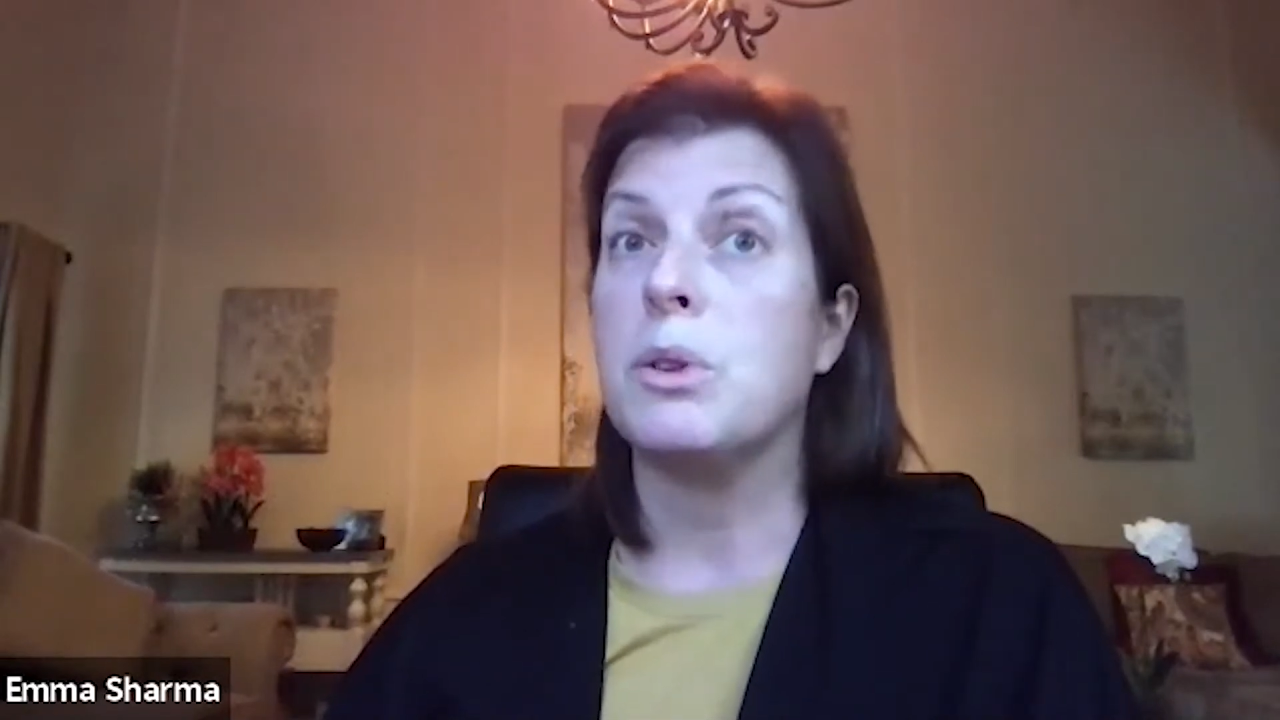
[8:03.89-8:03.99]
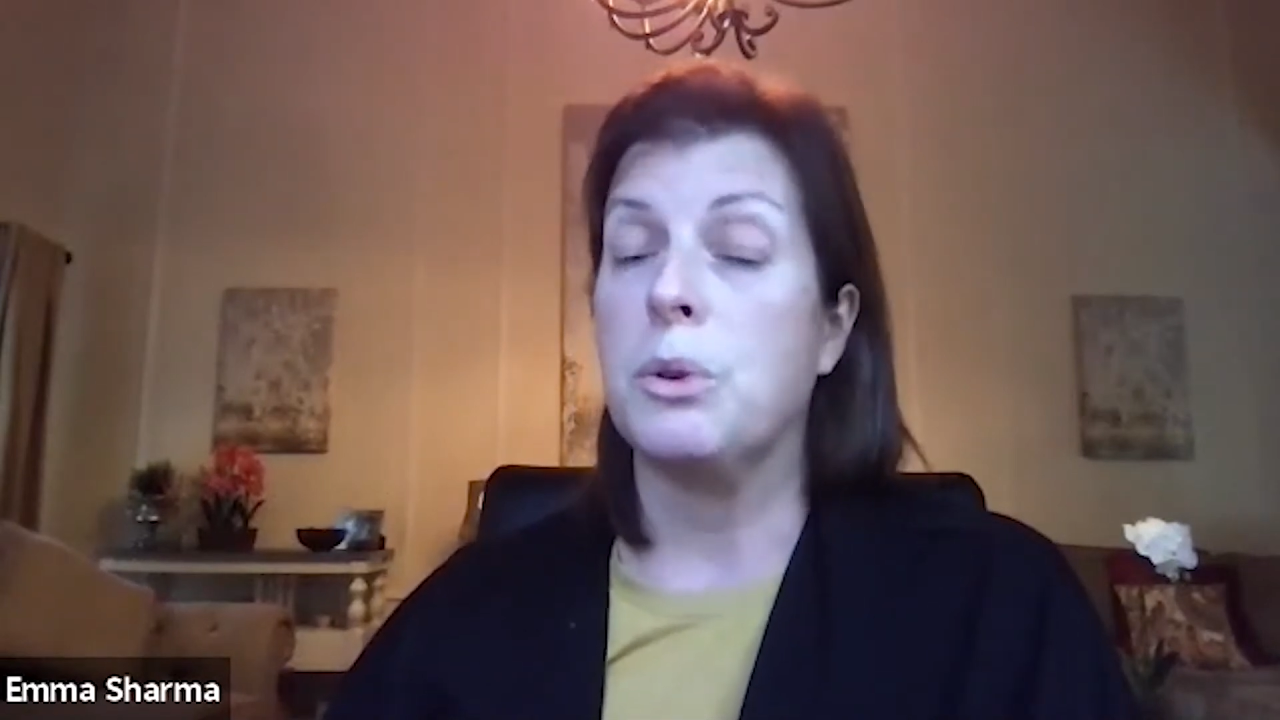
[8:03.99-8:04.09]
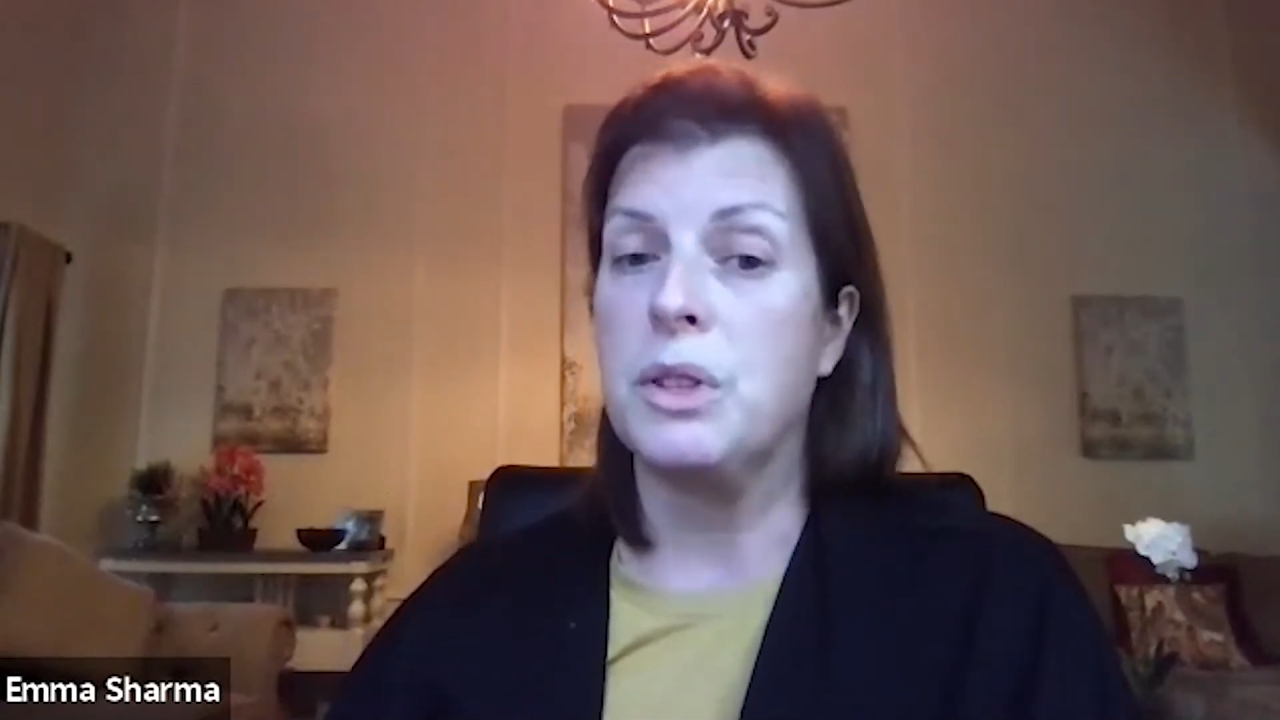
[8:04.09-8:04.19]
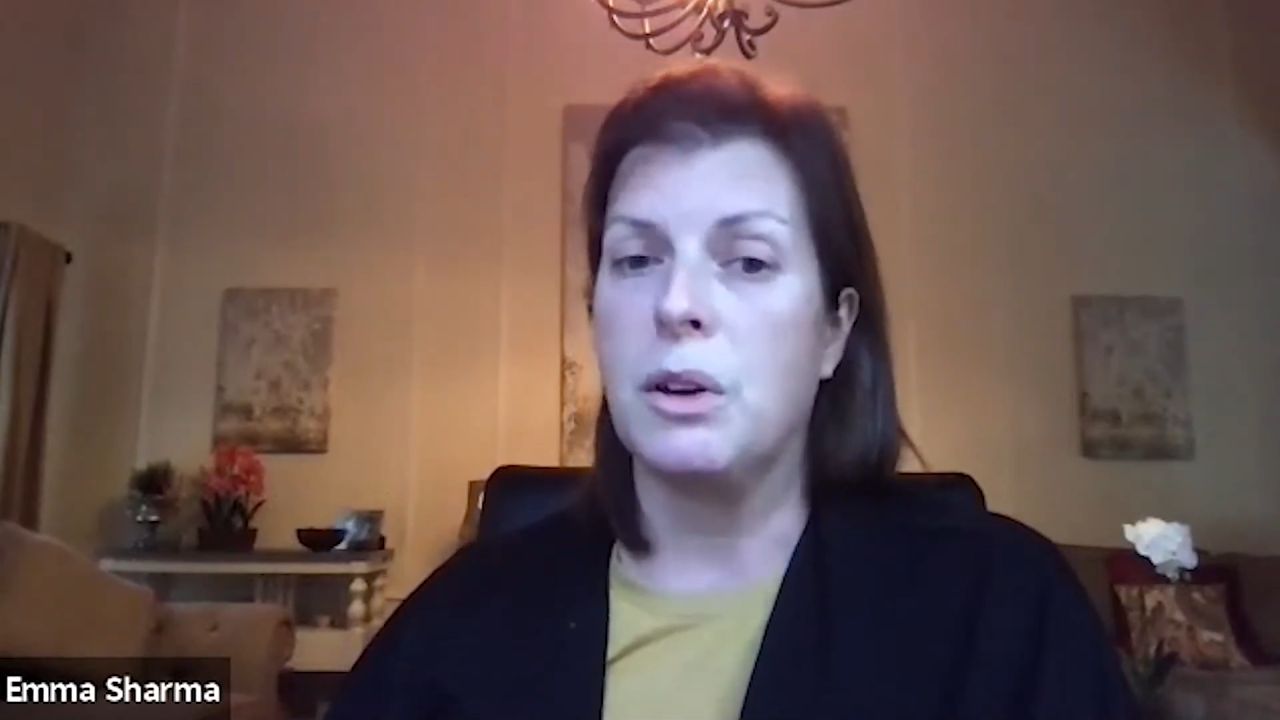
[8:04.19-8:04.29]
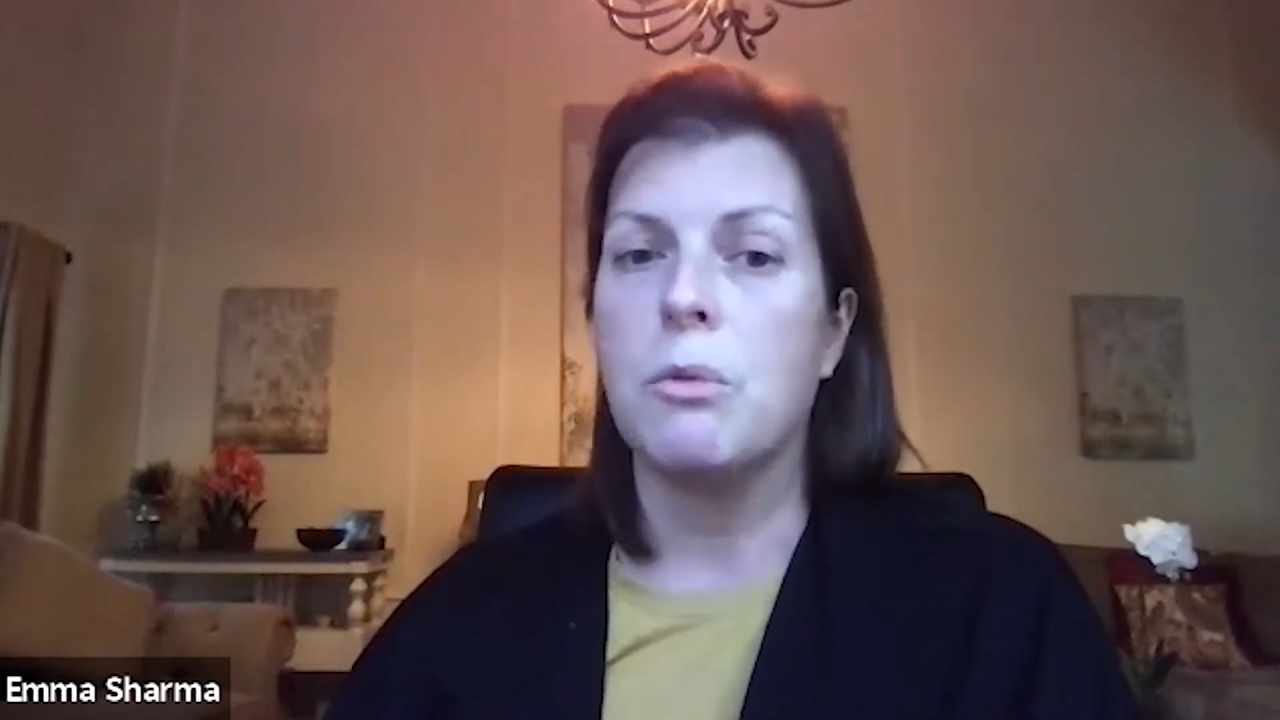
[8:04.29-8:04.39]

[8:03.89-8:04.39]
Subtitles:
also